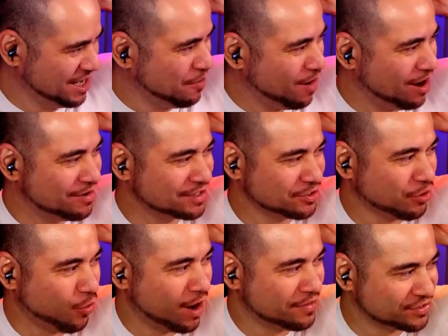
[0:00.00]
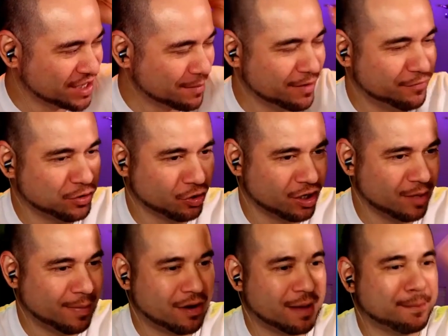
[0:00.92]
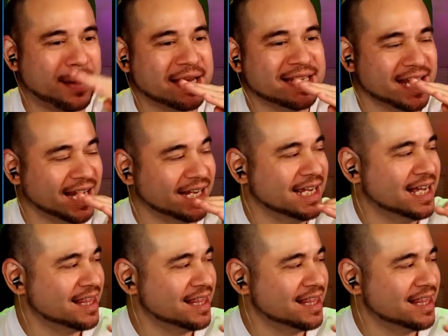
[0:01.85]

Well, it's not quite the same. If you're talking about it bending,